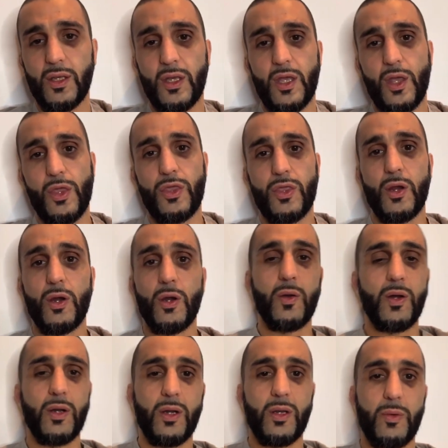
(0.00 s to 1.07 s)

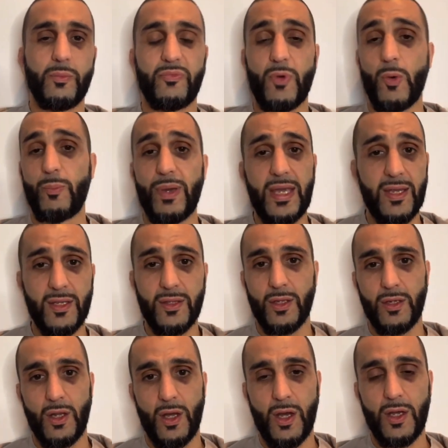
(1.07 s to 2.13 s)
They're obeying the
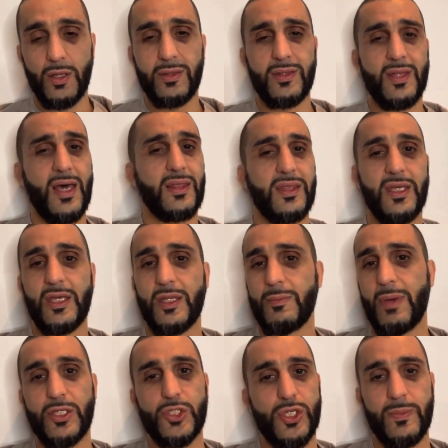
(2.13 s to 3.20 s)
law. Nothing in
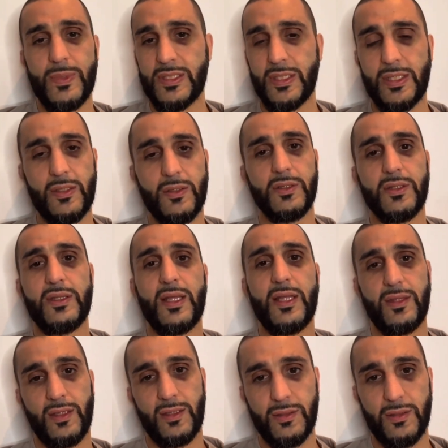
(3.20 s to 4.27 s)
my gym is illegal.
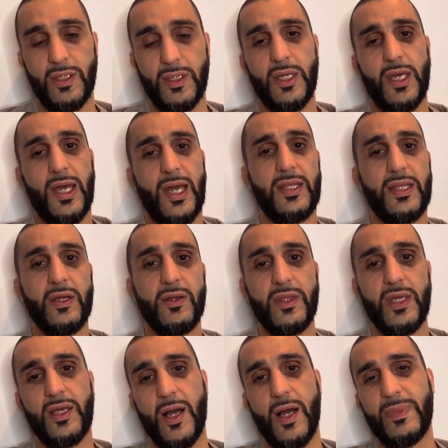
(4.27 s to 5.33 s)
Nothing. And here
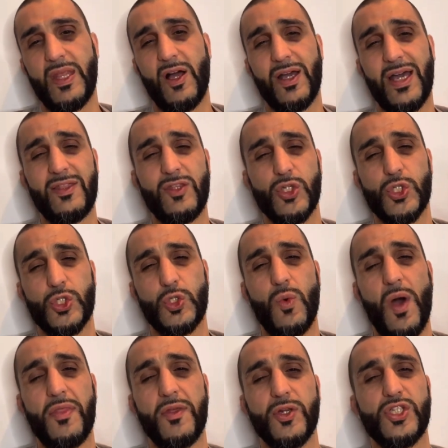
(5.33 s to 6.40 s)
they come now. And there's 2
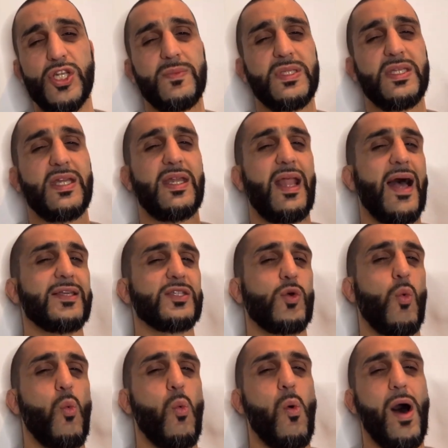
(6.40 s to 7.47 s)
other gyms. They didn't ask
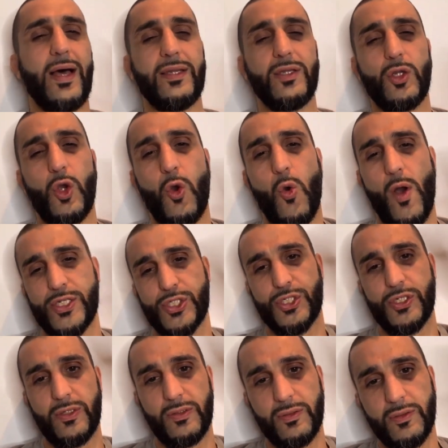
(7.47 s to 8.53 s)
one
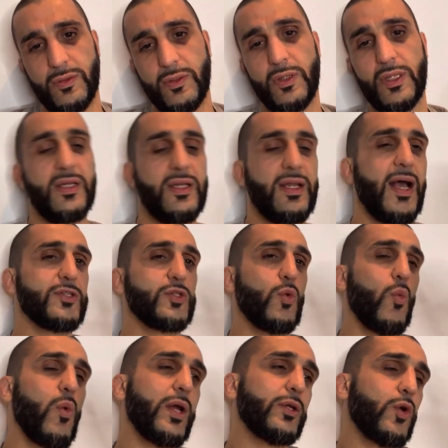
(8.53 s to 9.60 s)
question. They didn't ask
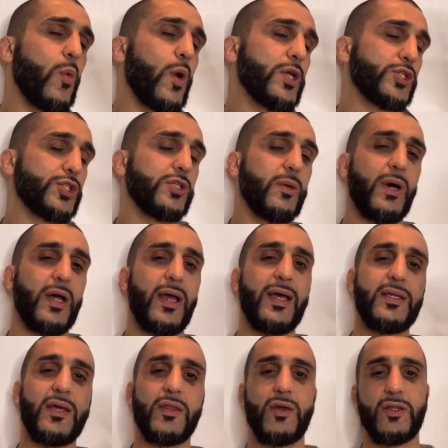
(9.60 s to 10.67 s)
one question about
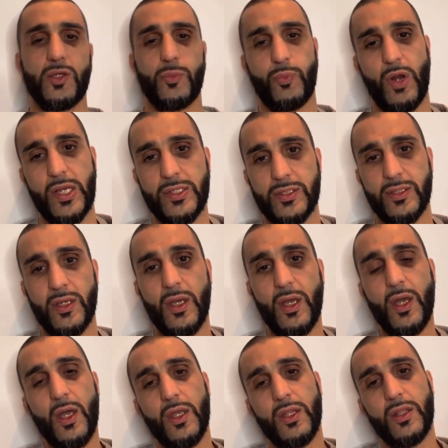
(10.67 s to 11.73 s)
any other enterprise.
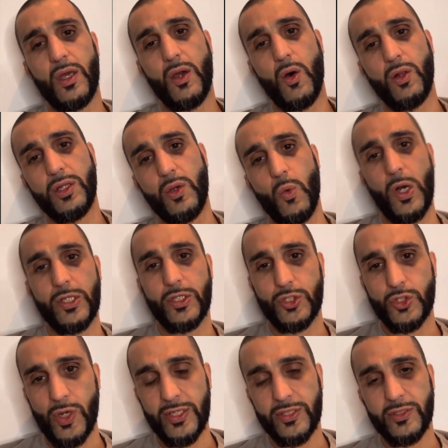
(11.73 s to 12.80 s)
They only want the
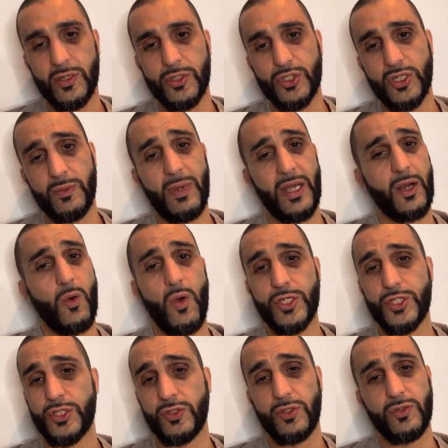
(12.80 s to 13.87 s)
TriStar Gym. My
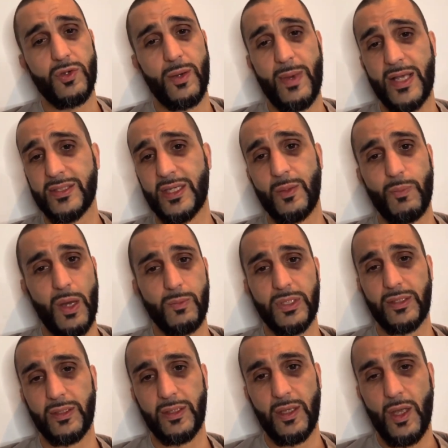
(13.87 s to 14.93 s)
question to you, I'm asking
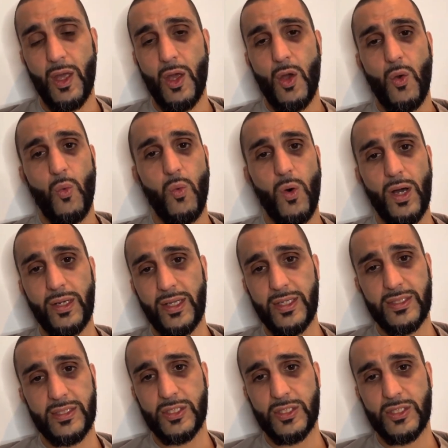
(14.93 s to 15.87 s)
publicly, what is this